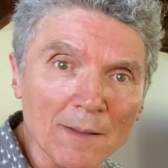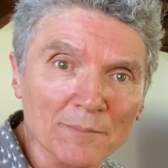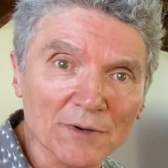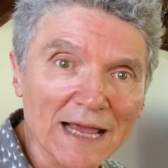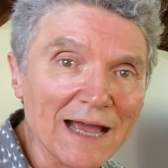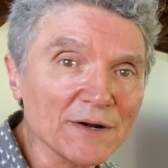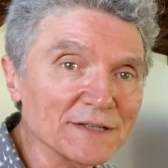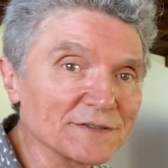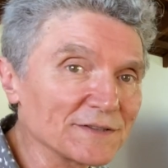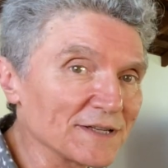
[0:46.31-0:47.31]
put out
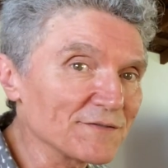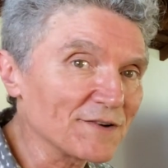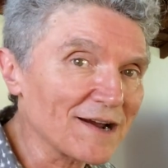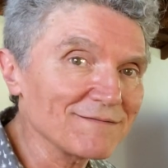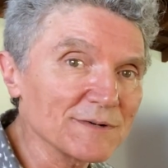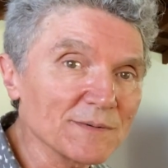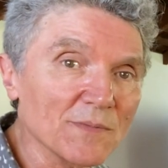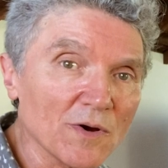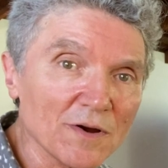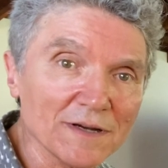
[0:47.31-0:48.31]
into the environment
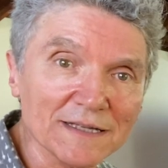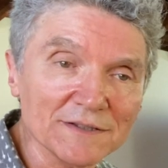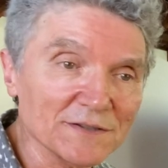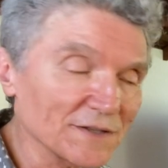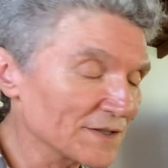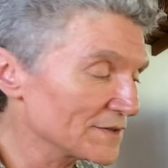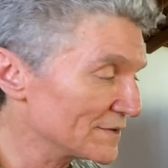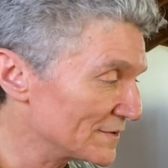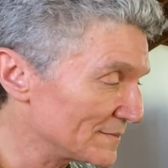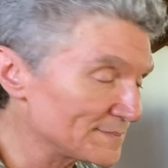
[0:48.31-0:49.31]
more, it
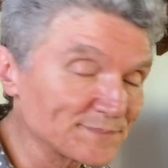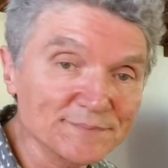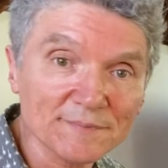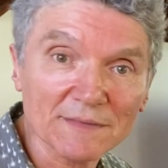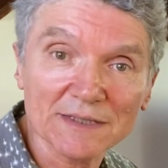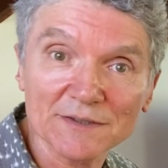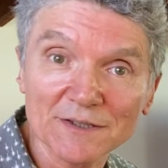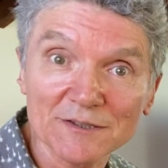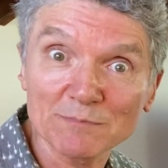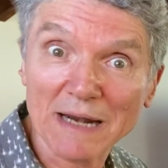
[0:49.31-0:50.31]
turns
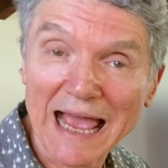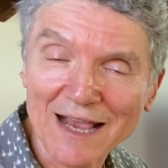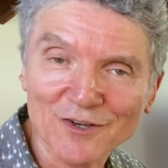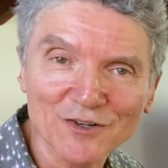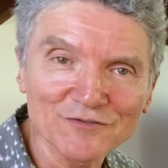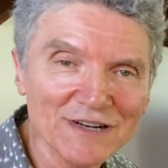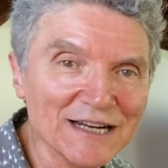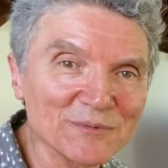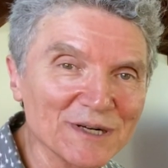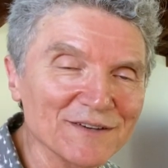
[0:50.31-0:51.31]
black or
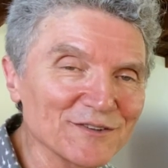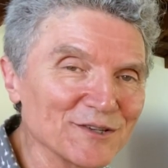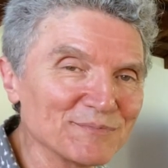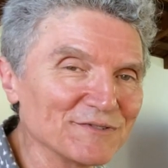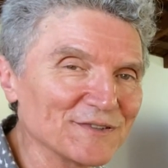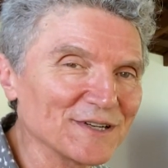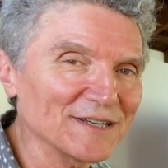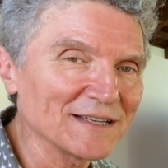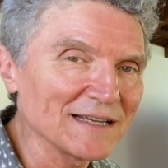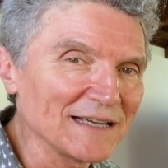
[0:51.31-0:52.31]
red, whatever you
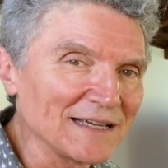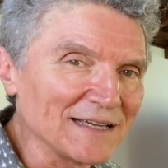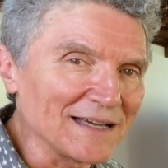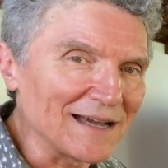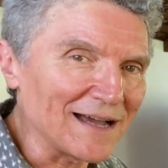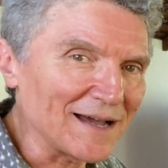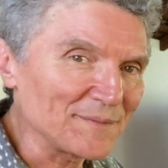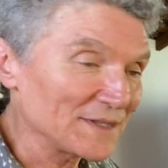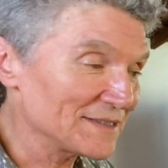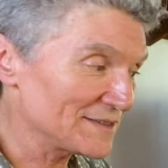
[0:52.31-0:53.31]
prefer.
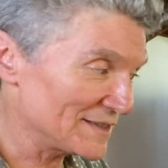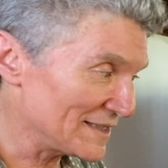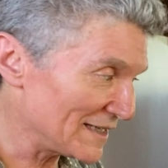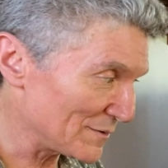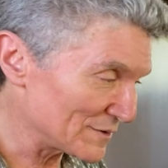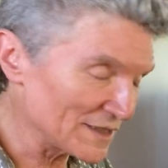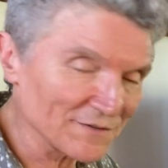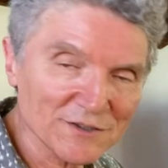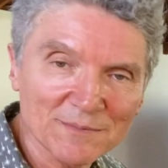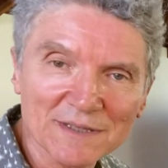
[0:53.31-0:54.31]
This is a tea that was
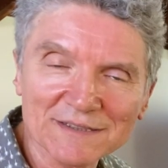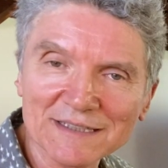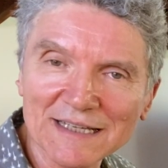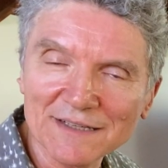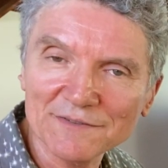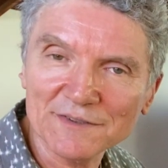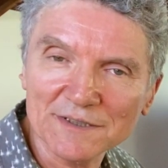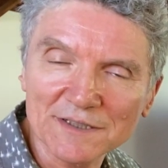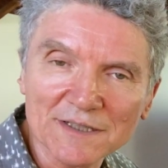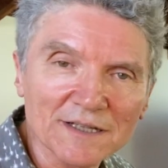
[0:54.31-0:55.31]
given to me as a gift
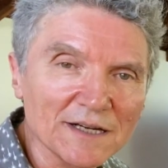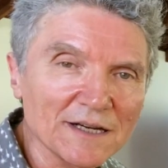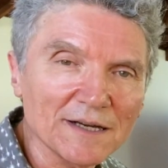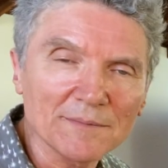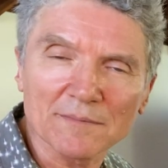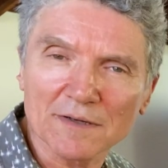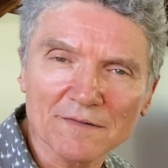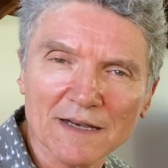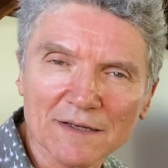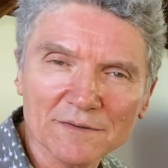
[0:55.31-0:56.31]

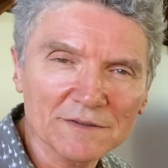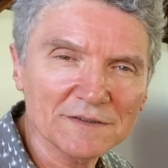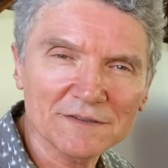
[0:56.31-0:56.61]
around